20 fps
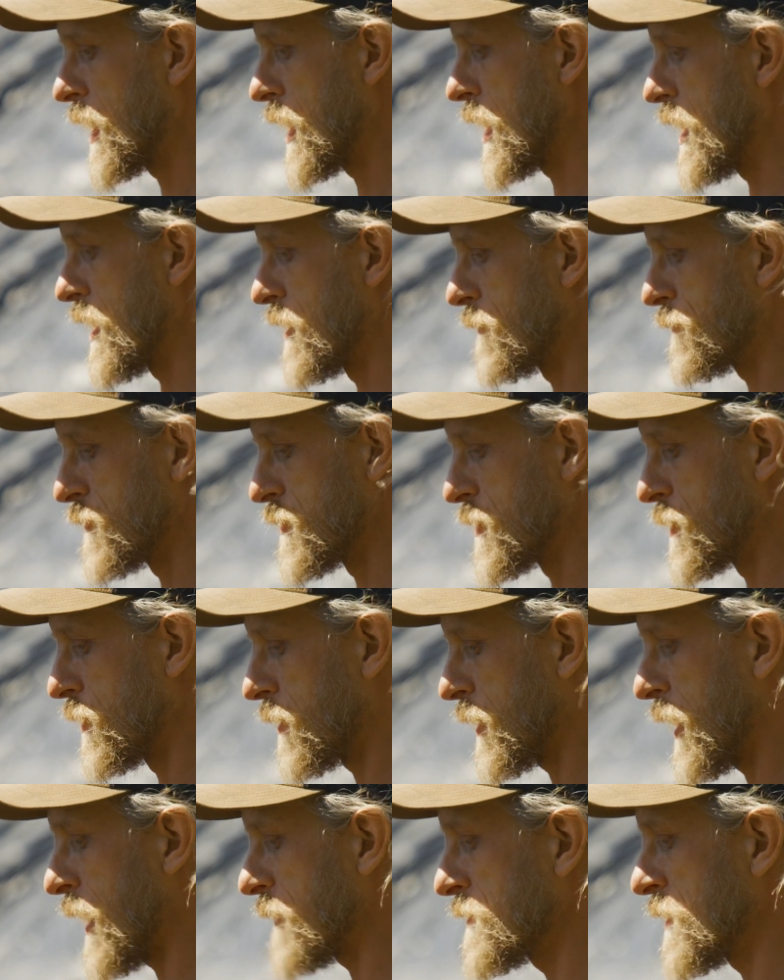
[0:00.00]
If you
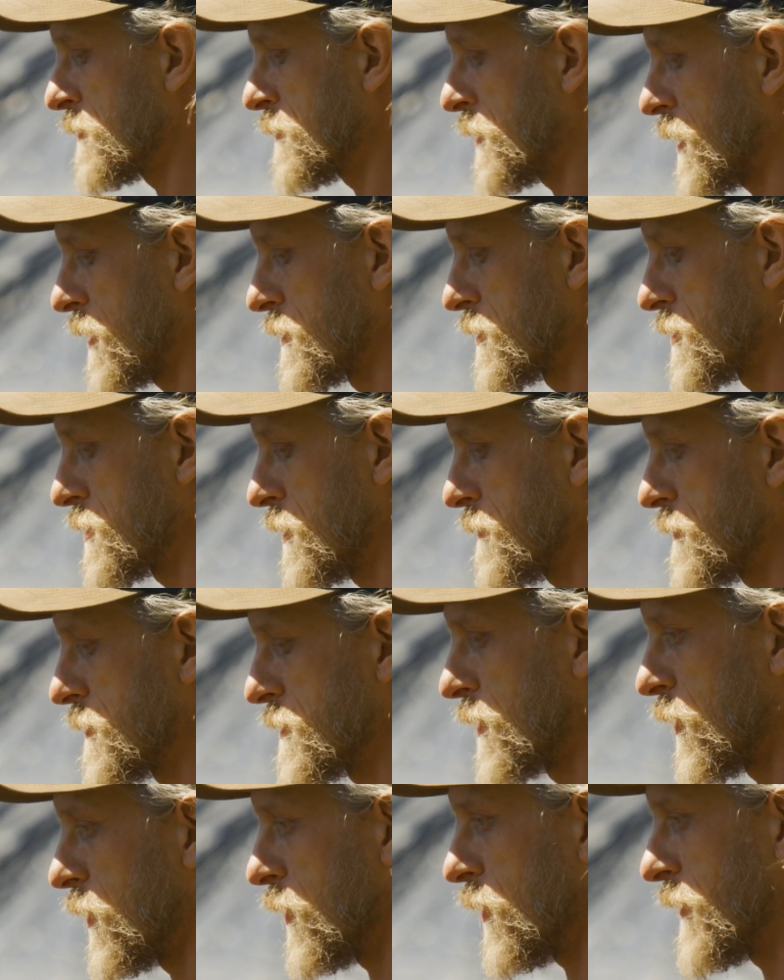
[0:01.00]
don't have something on the surface
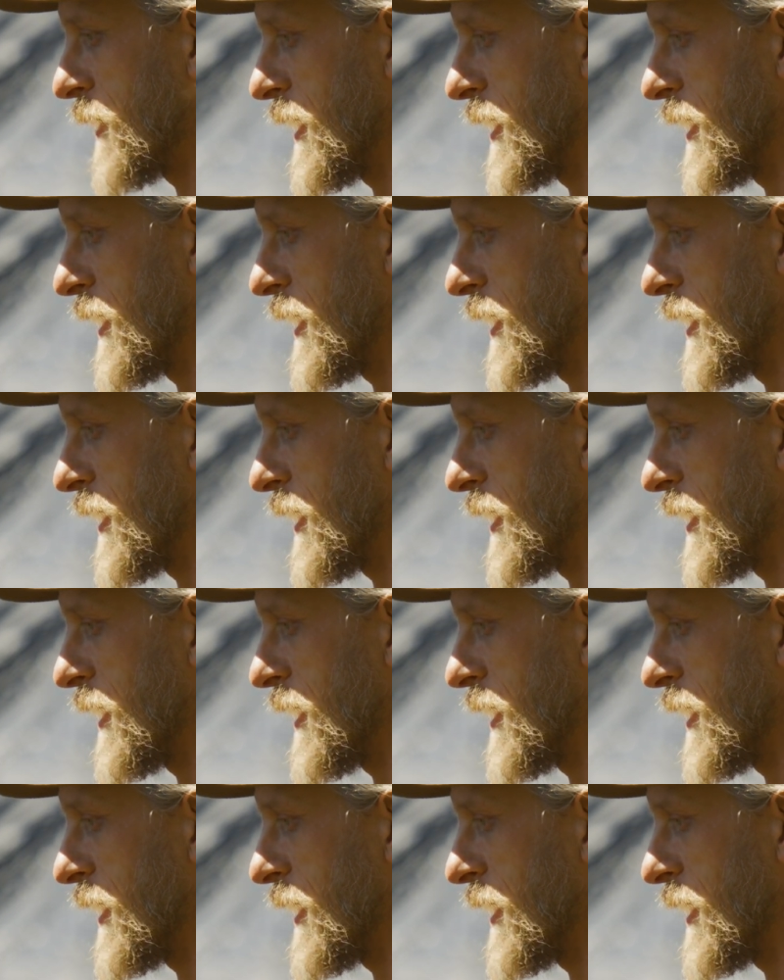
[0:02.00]
to hold